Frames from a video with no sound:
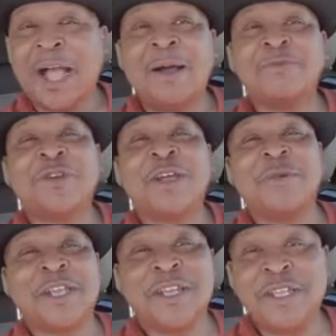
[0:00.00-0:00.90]
I'm trying to
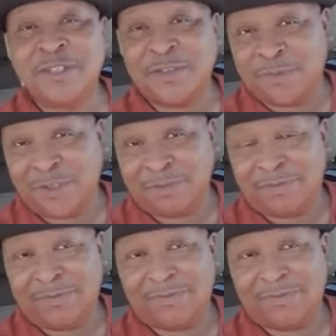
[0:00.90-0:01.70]
make it easy for you.